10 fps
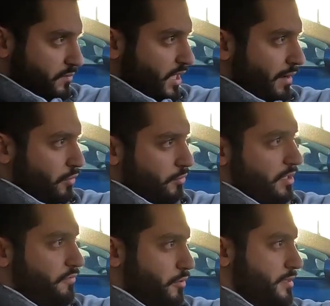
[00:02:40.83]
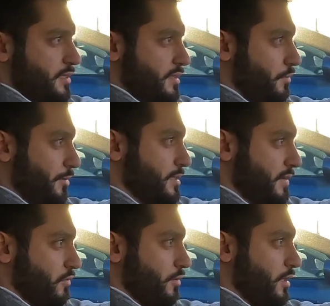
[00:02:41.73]
I've owned E46 M3s,
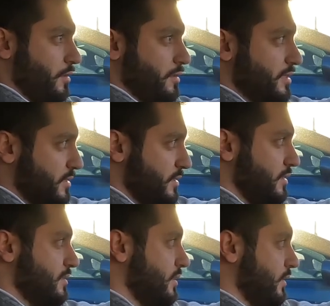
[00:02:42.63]
I've owned E36s.